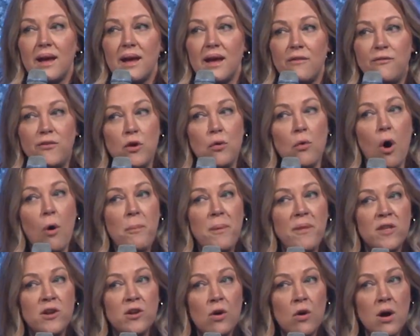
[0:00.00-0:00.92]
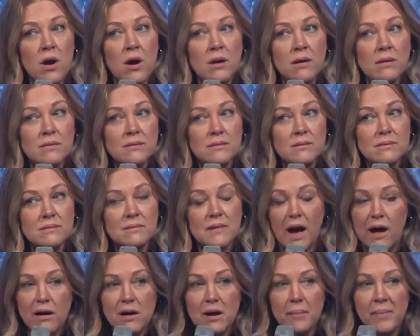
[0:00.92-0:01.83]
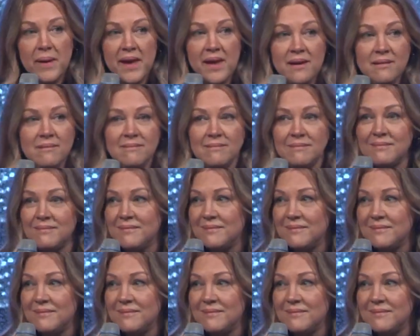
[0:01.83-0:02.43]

If you open the door, I'll come in.